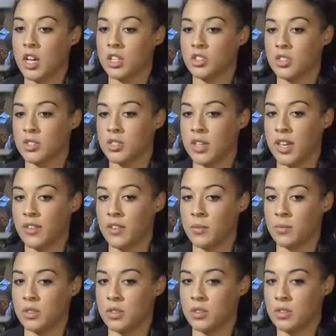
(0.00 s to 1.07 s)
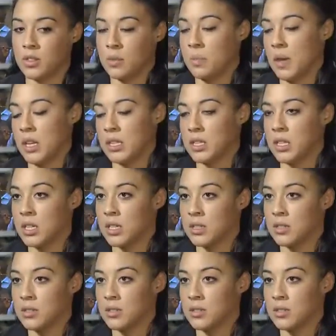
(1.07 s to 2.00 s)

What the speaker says: just to give them just the basics.